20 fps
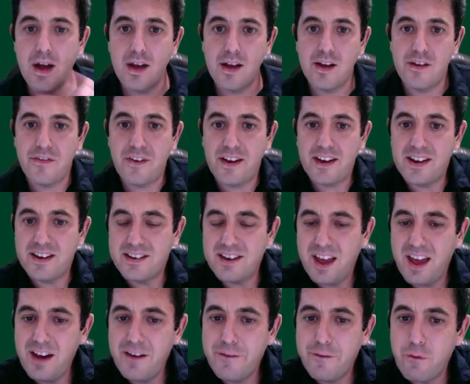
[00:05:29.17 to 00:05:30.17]
if I can
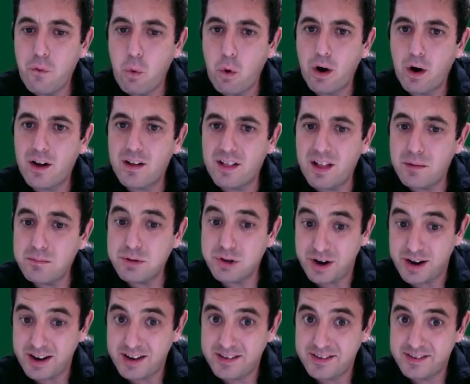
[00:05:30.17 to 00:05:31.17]
take 4 club
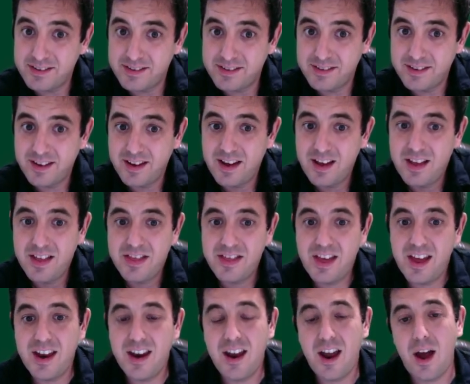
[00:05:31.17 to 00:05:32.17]
tricks,
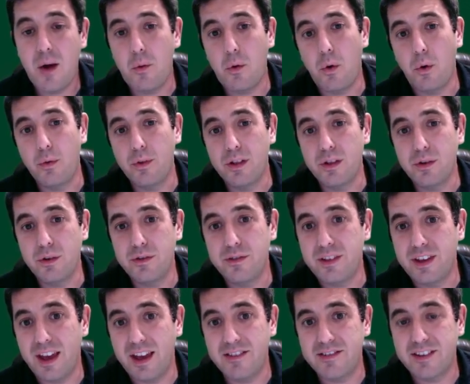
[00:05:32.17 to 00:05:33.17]
then I will only lose
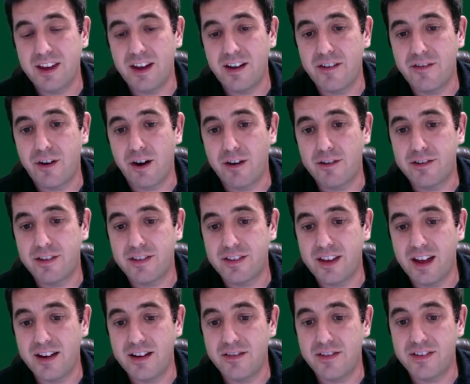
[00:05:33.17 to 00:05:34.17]
the ace king of hearts at the
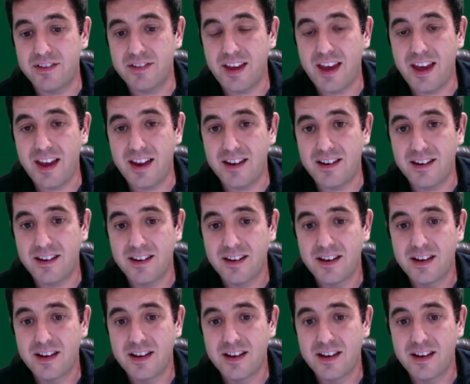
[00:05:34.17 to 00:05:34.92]
end of this hand.